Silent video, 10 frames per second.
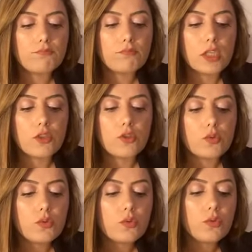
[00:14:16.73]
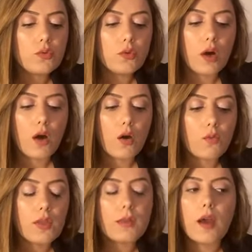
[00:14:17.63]
you
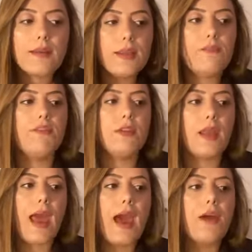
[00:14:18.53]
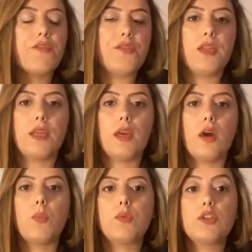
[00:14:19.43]
will not even have the
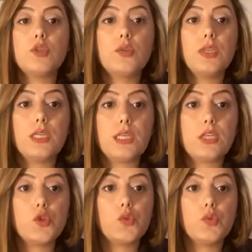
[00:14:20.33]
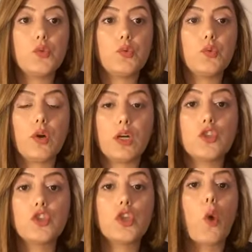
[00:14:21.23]
opportunity to
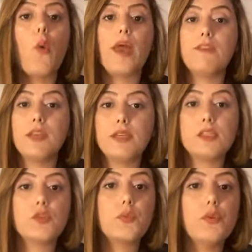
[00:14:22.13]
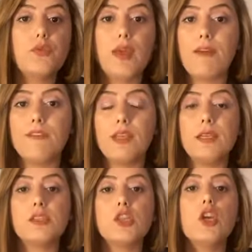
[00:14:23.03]
show evidence or prove
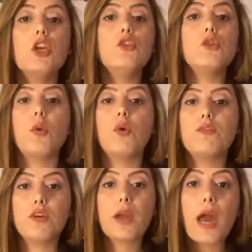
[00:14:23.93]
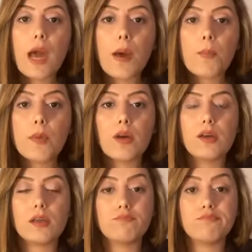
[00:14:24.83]
evidence to
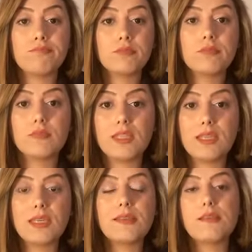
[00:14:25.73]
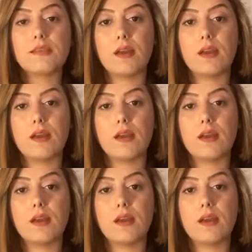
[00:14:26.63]
overcome this